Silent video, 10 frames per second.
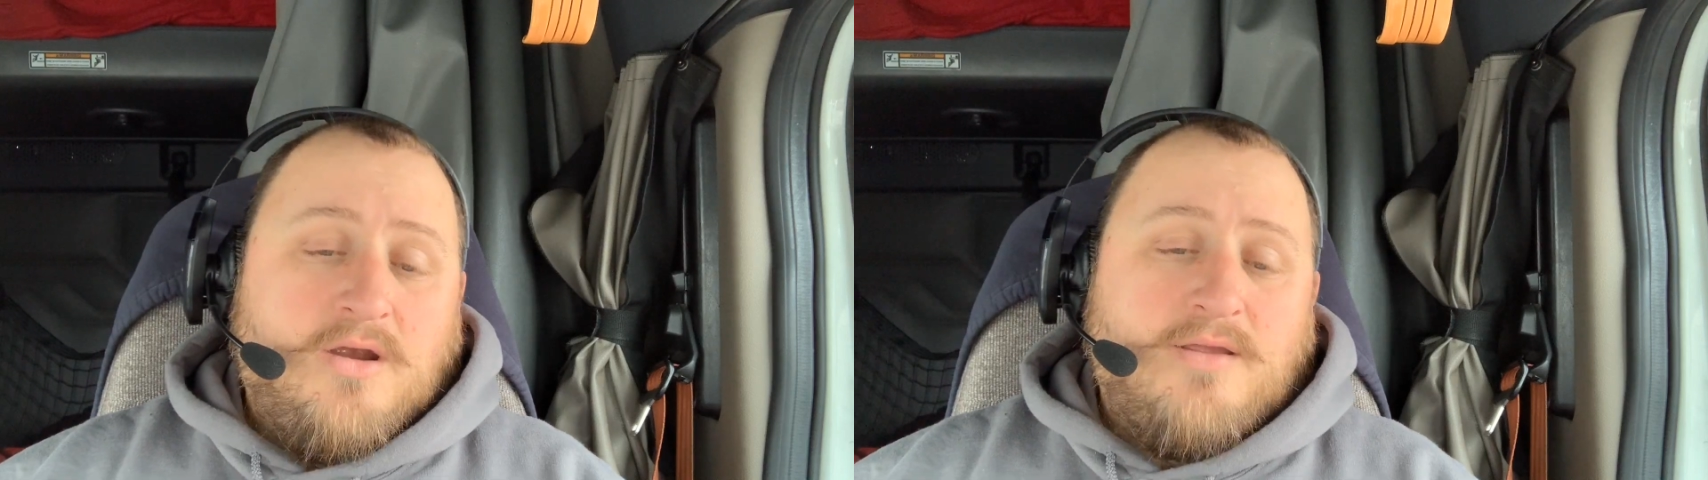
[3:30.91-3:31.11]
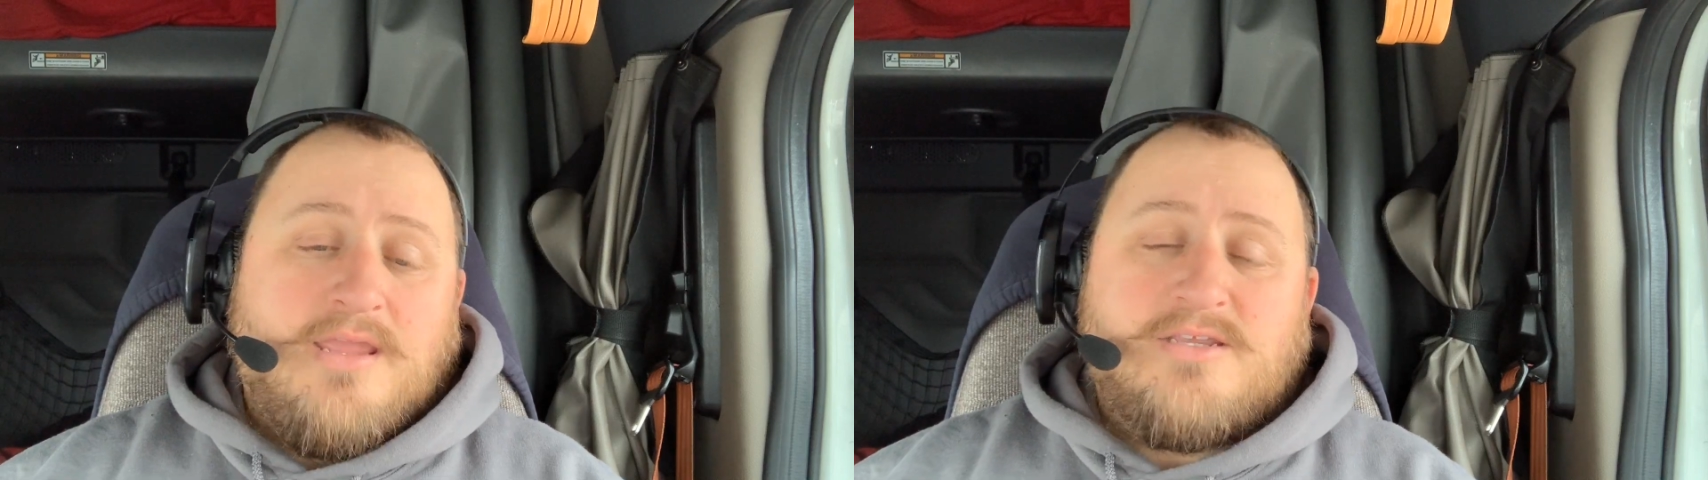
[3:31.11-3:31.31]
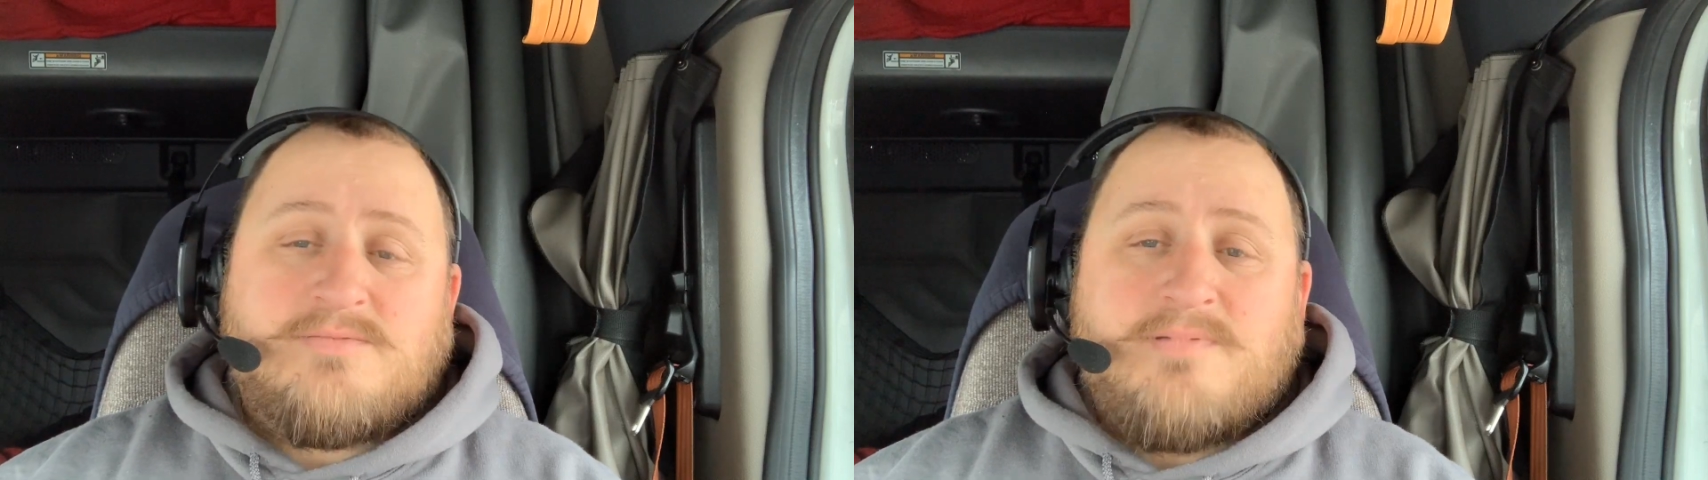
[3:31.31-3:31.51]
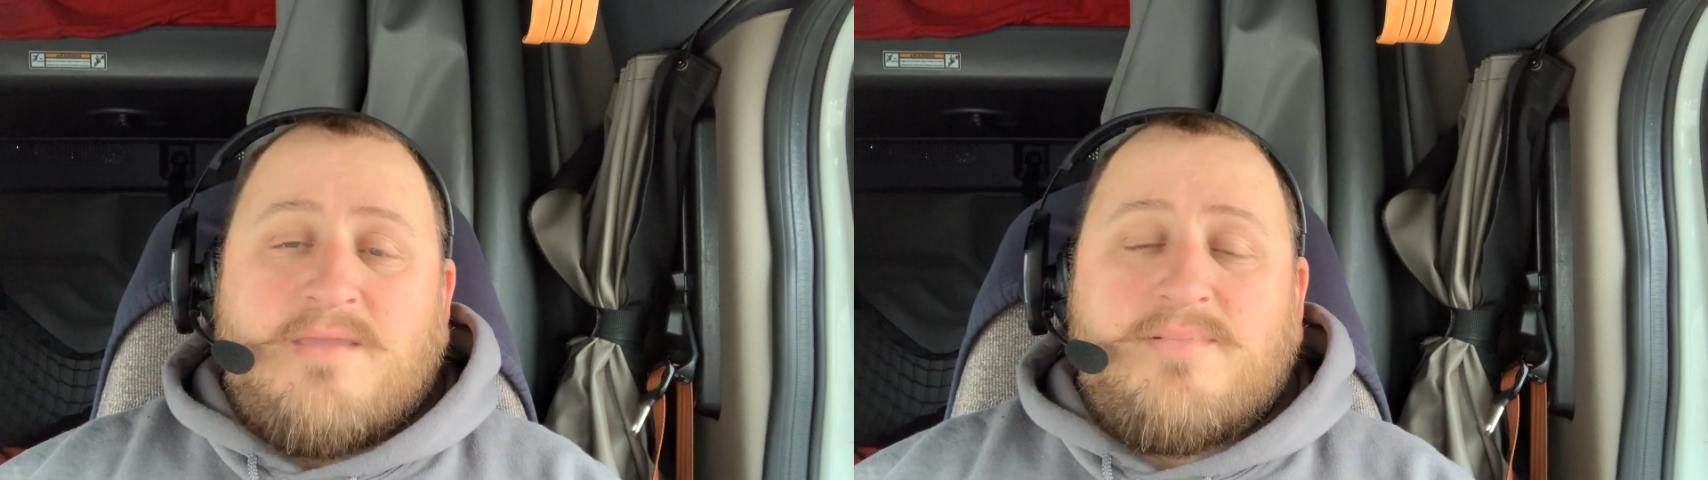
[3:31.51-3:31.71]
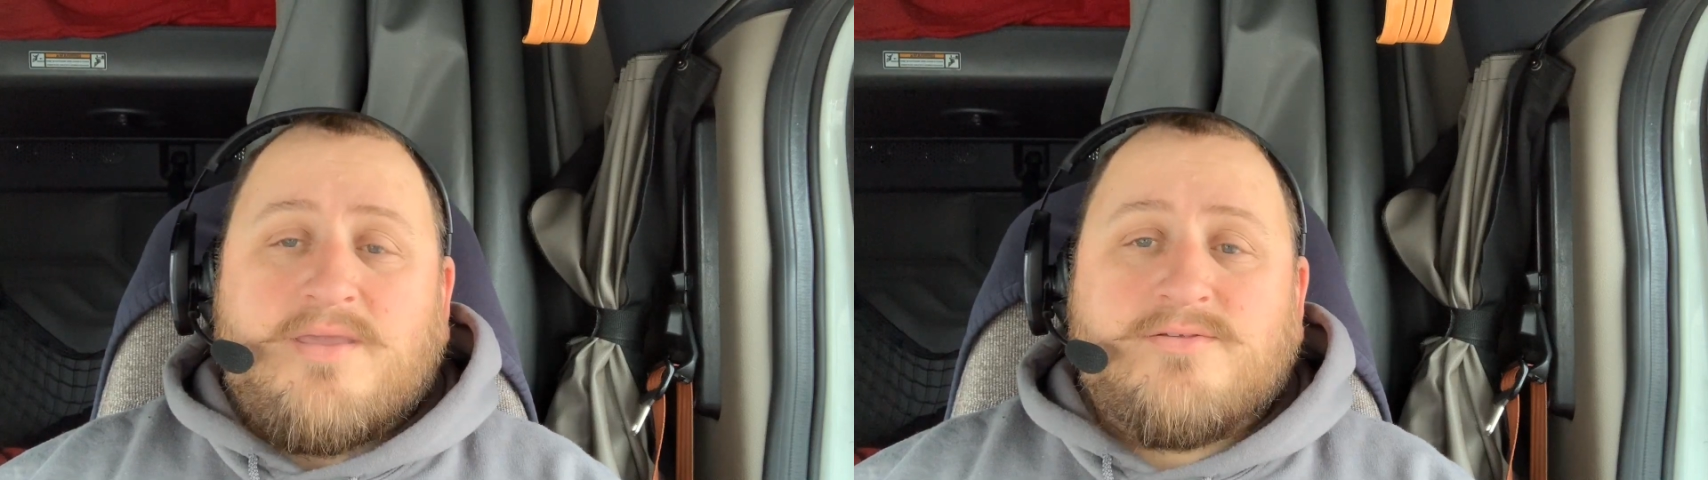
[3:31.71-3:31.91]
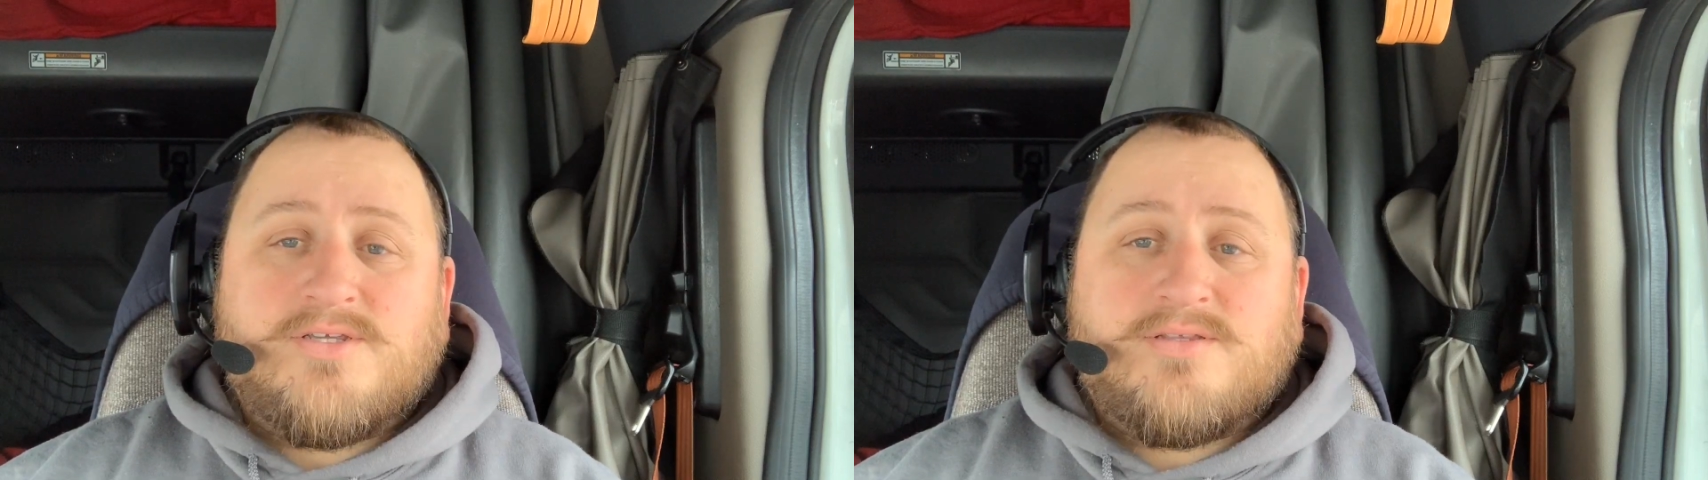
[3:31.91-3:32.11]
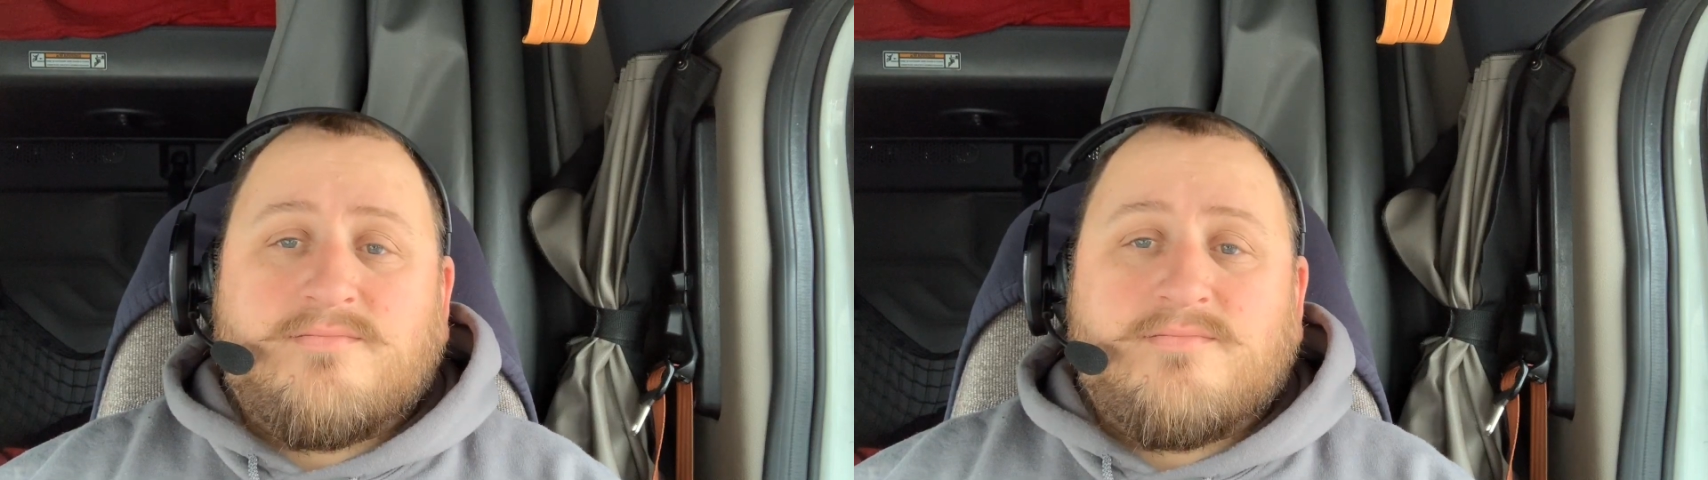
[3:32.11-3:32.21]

or they just may be a